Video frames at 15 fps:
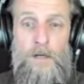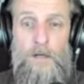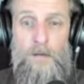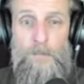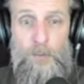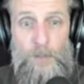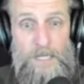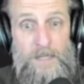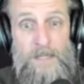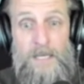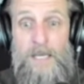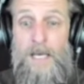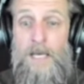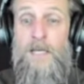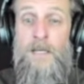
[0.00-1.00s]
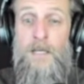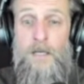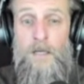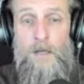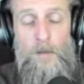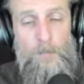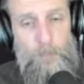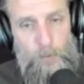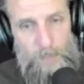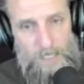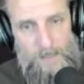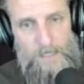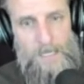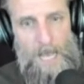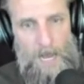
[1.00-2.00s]
breathing in,
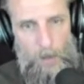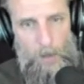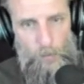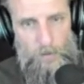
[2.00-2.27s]
breathing out.